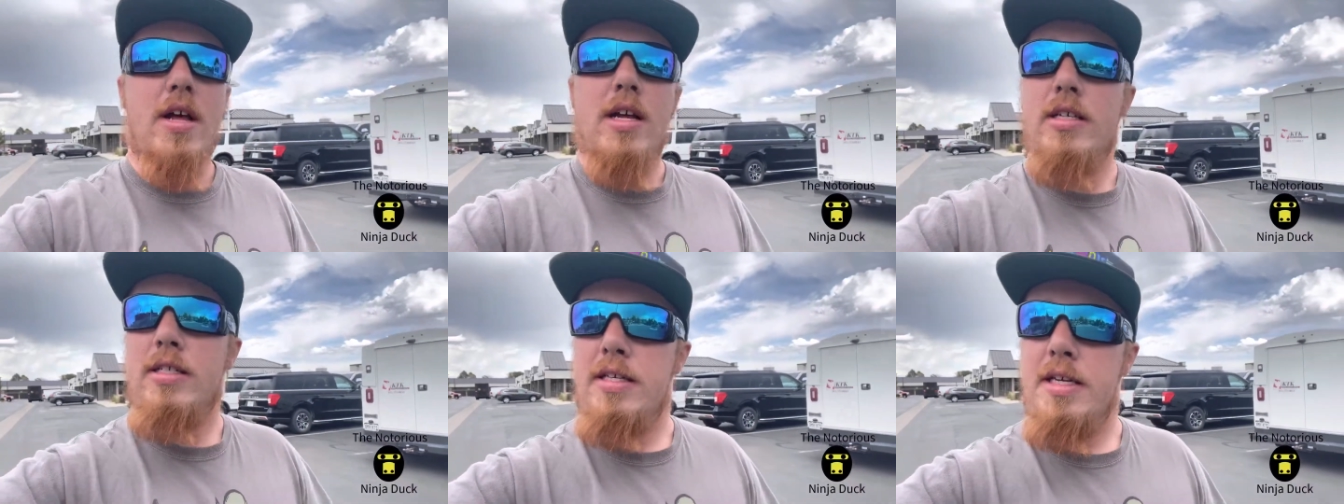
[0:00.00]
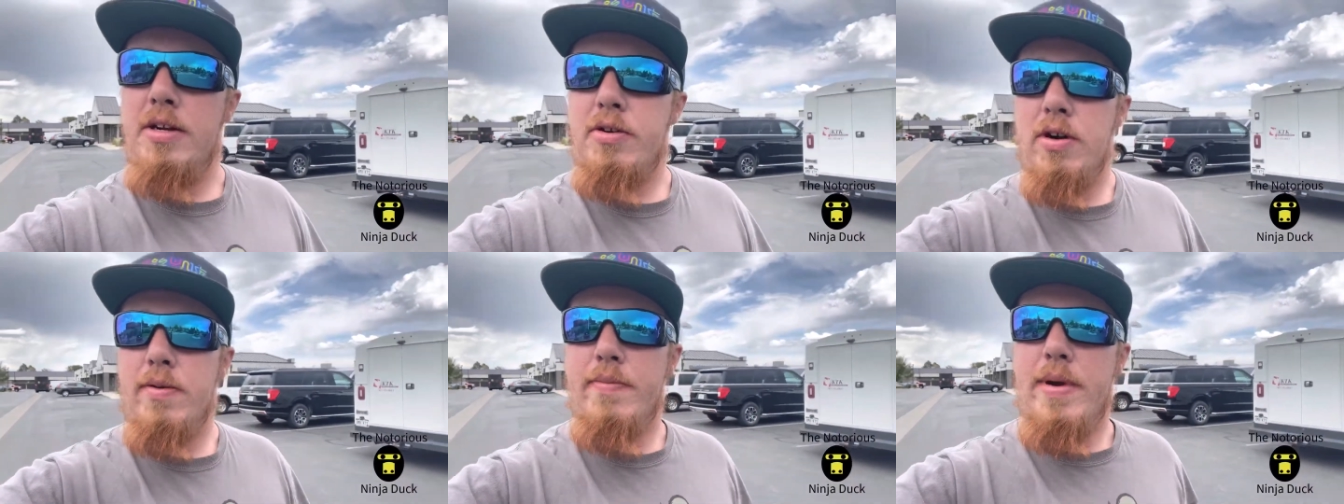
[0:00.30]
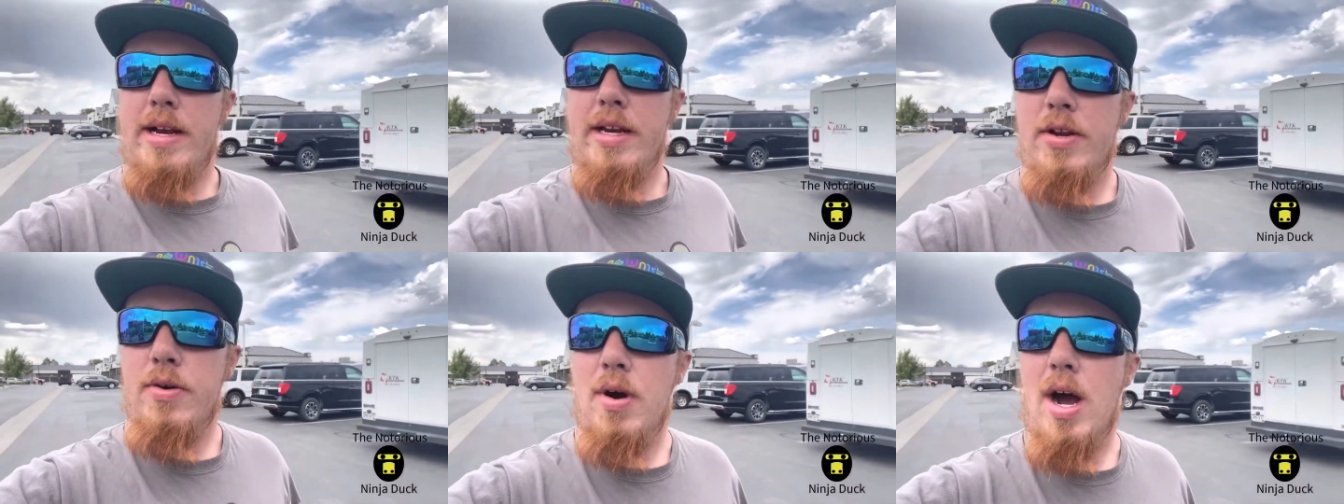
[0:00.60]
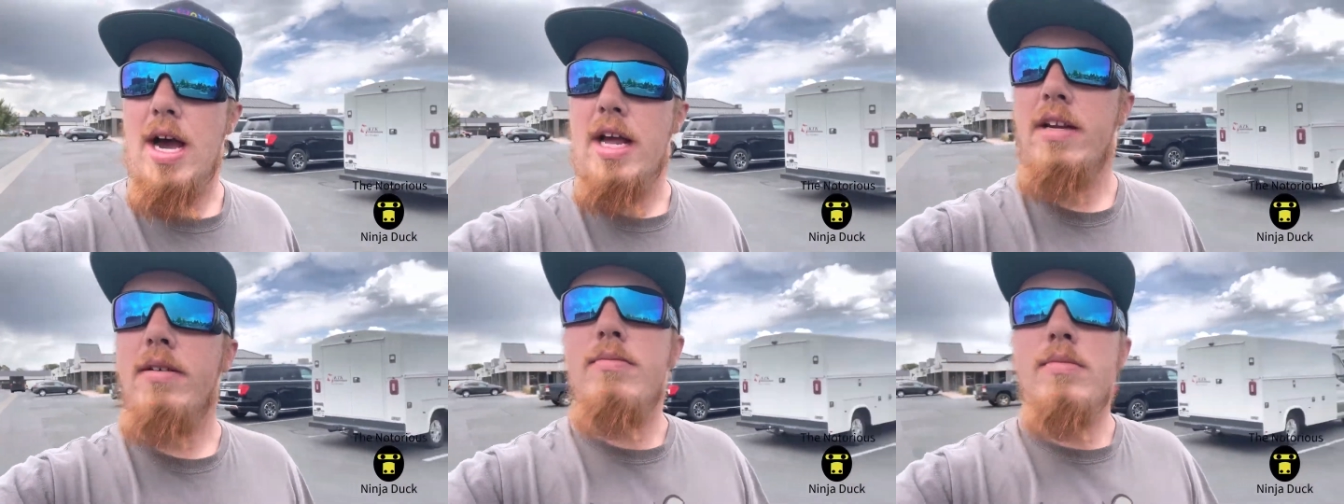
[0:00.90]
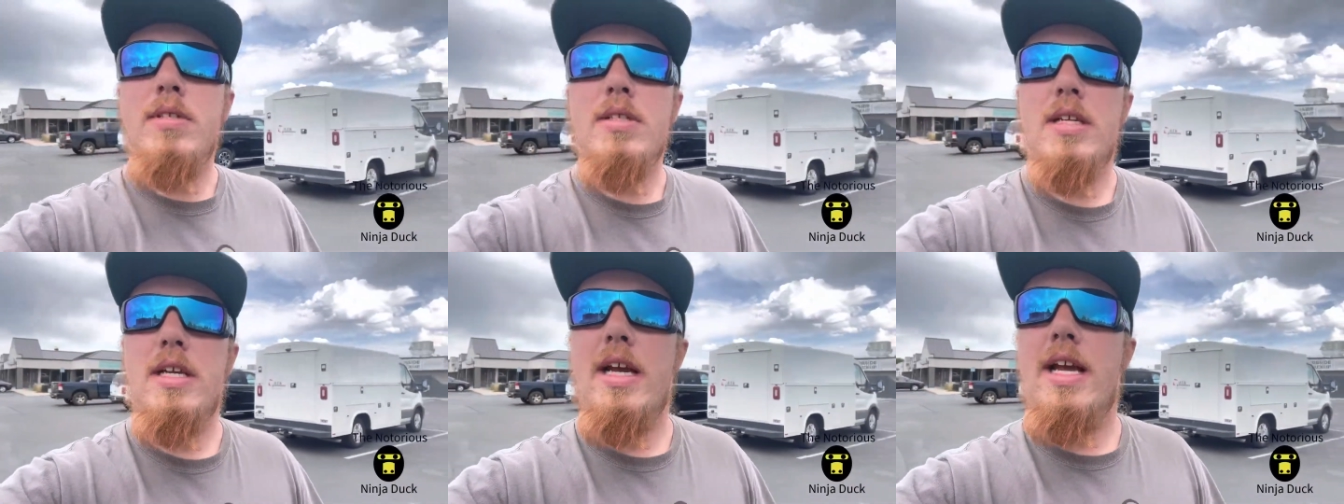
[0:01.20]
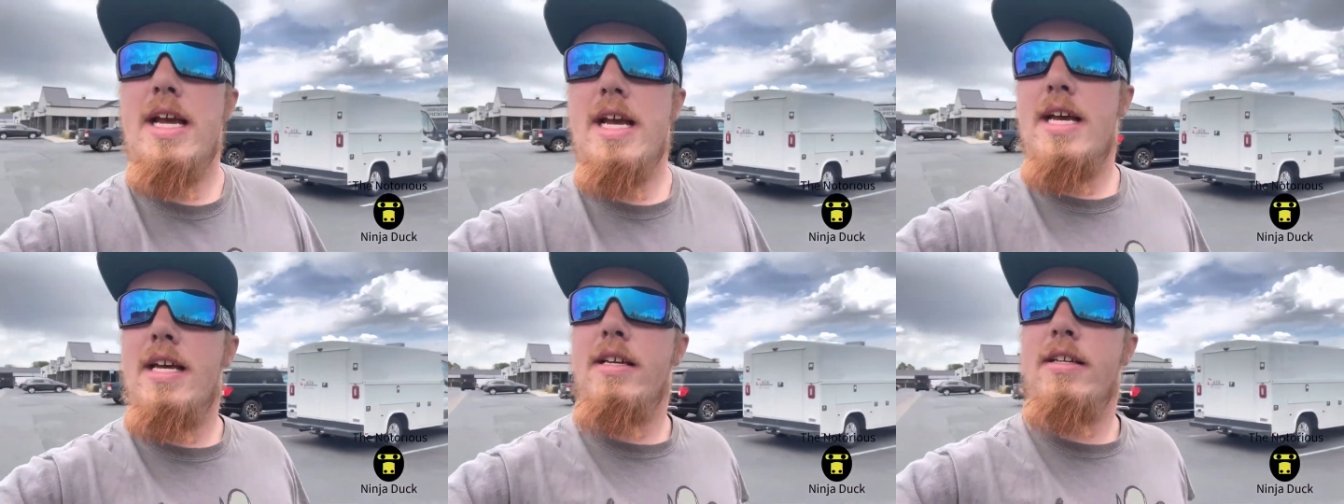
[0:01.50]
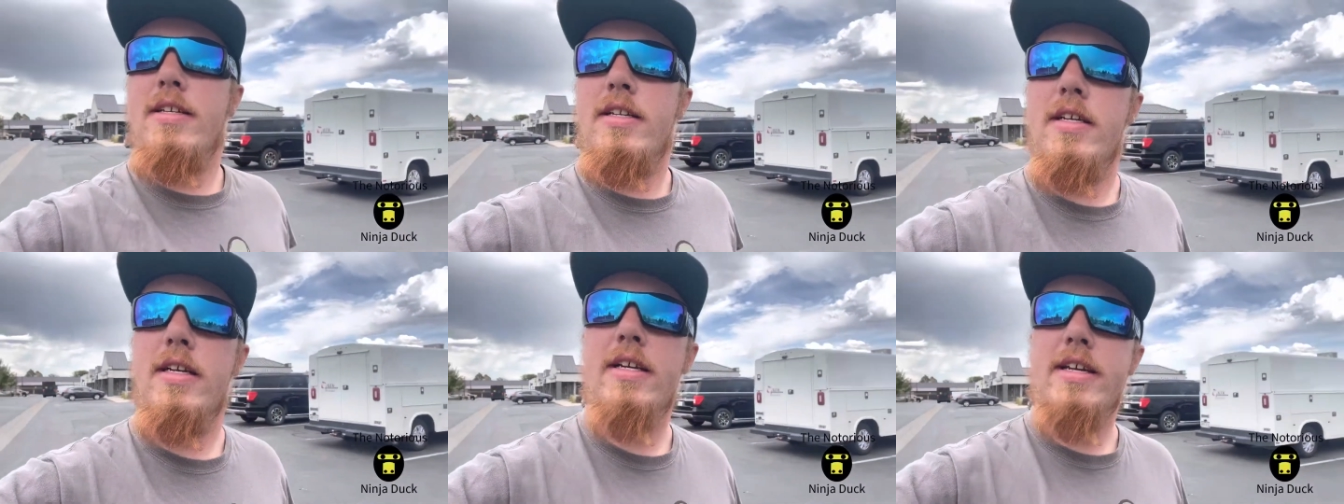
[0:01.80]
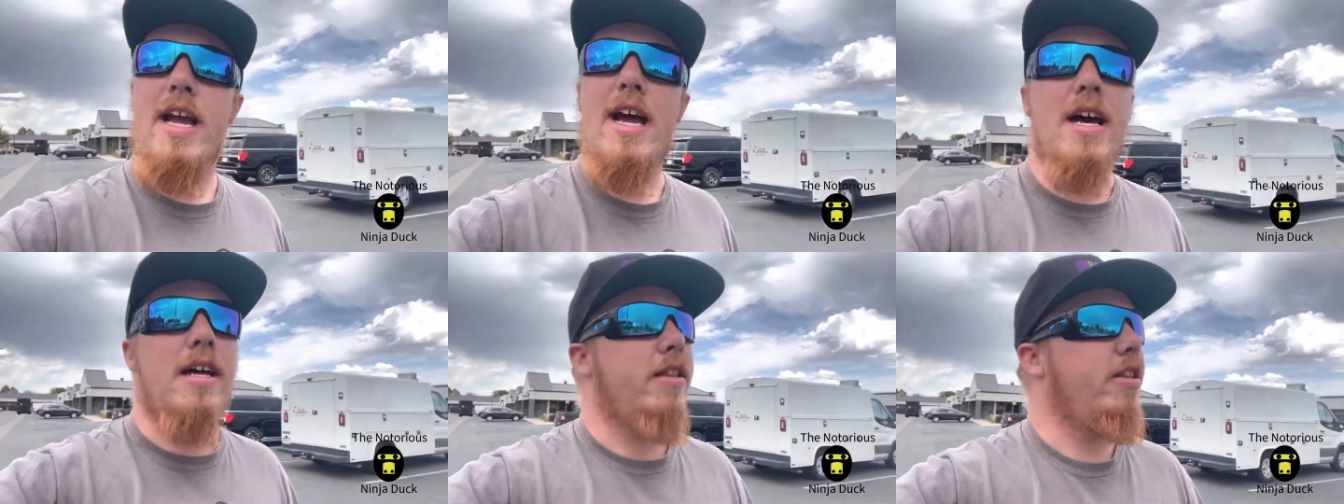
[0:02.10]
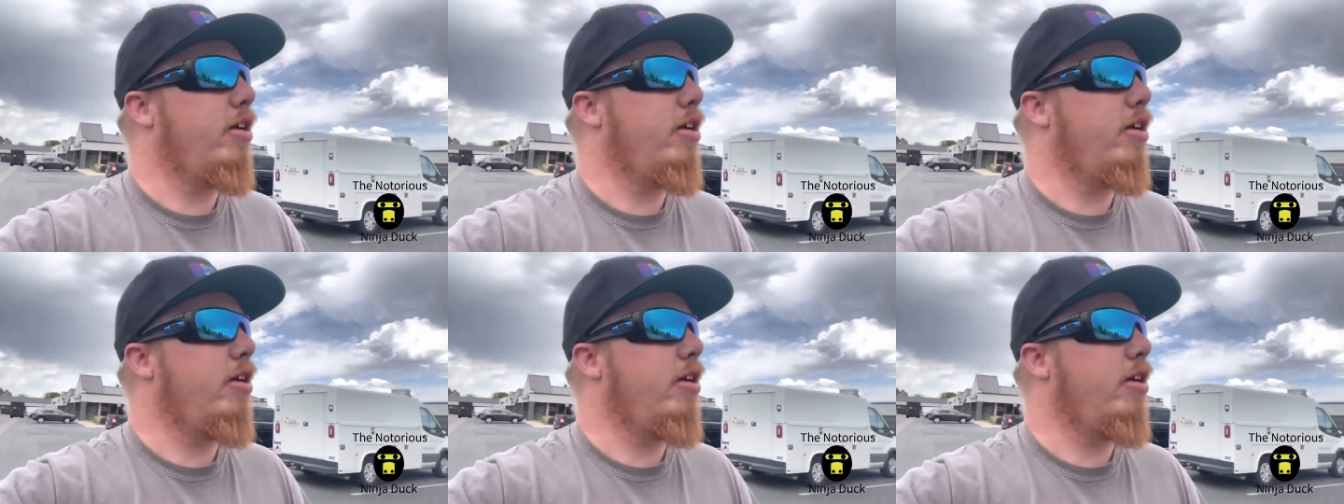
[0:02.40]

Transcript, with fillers: secret menu items and uh, yeah,